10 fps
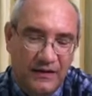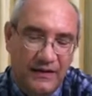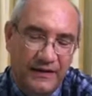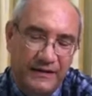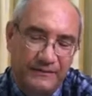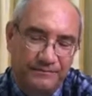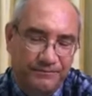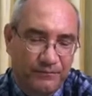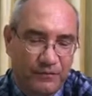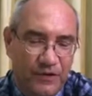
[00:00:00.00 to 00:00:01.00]
And
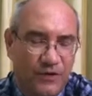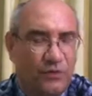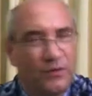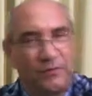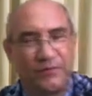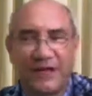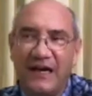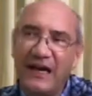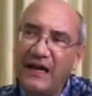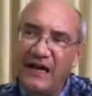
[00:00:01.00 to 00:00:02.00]
you know,
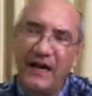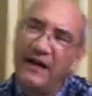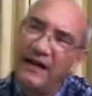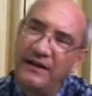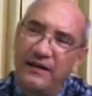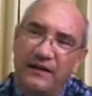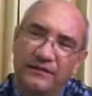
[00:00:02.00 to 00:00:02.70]
I, I, I uh,